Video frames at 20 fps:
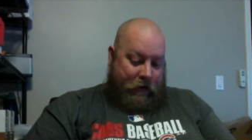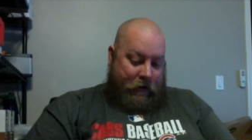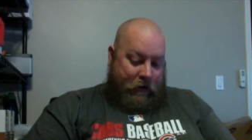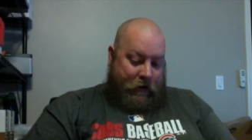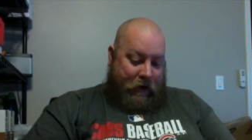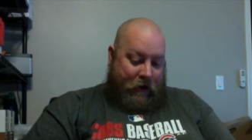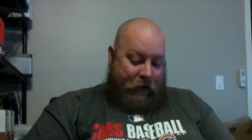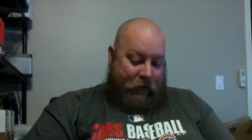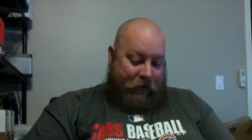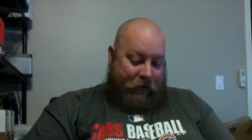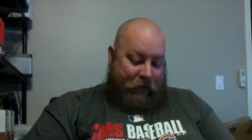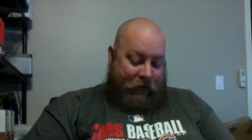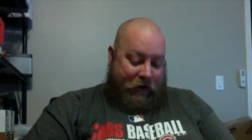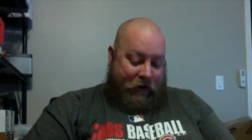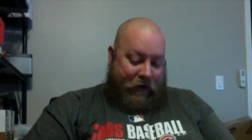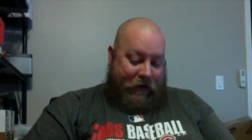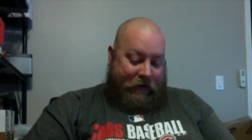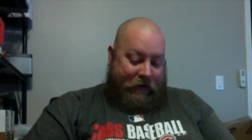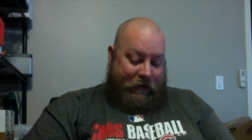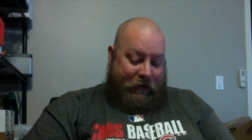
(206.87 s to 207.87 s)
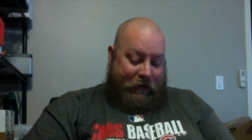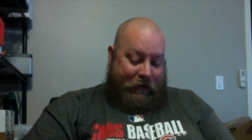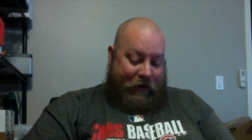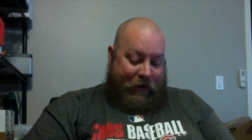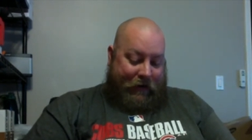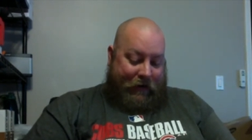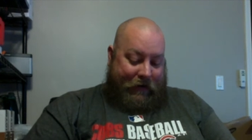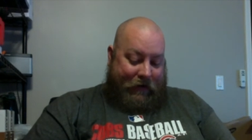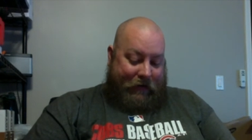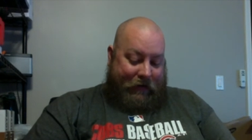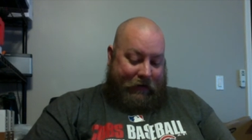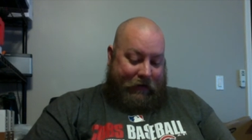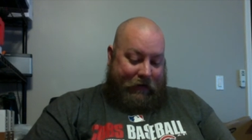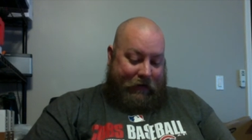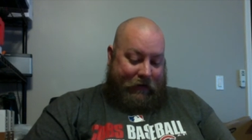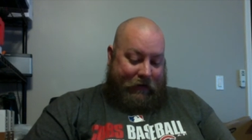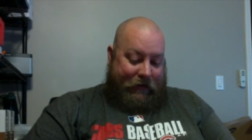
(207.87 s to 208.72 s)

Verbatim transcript: Yeah, what's crazy is I got these